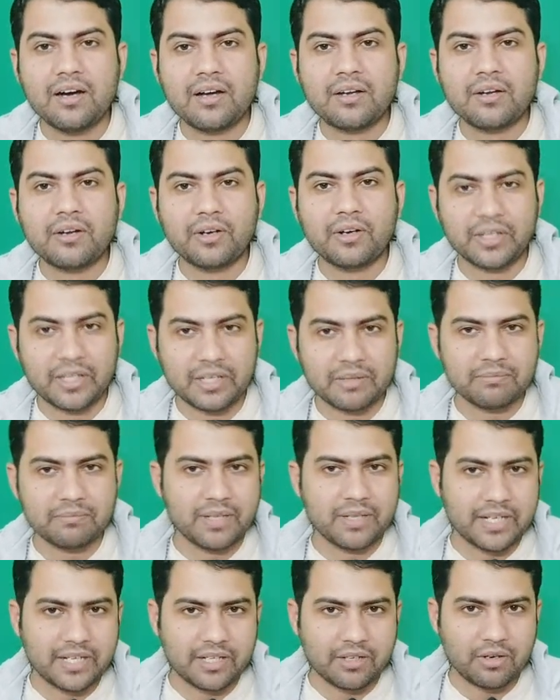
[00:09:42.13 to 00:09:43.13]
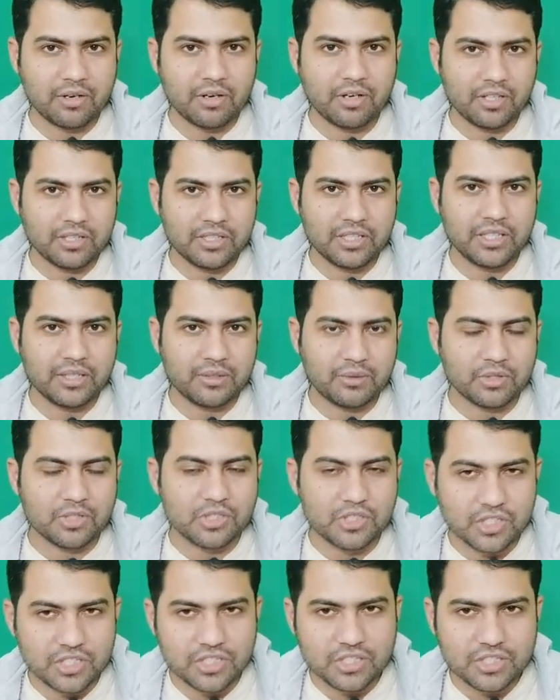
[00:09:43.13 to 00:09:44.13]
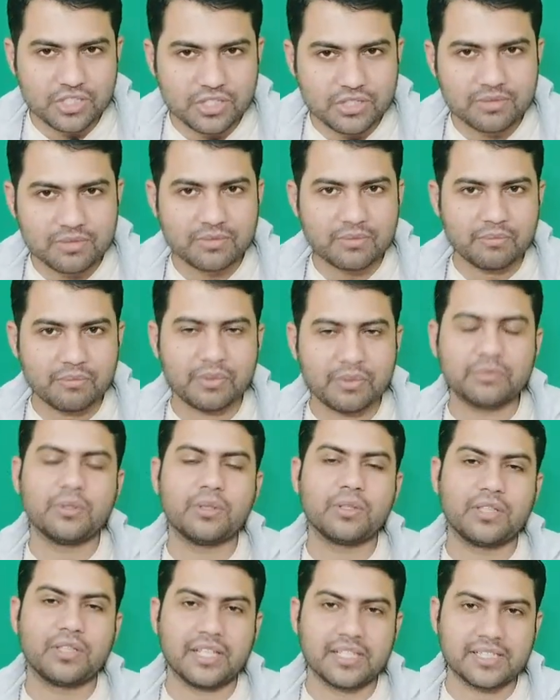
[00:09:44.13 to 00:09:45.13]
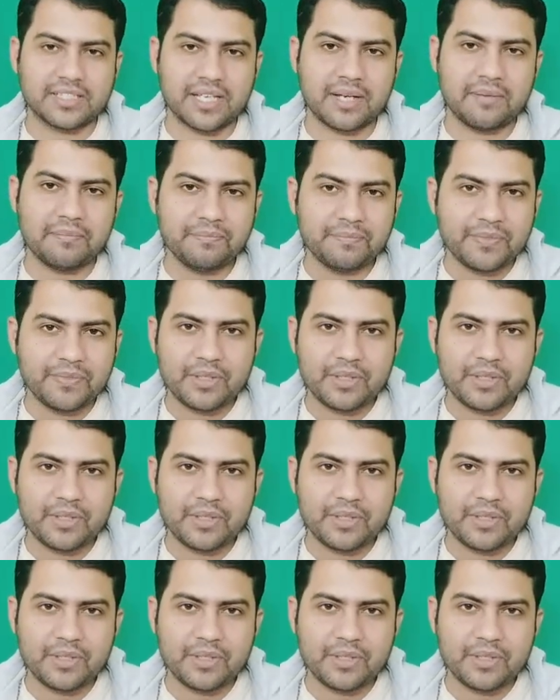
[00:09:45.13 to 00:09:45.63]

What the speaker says: contemplate all the questions before the exam.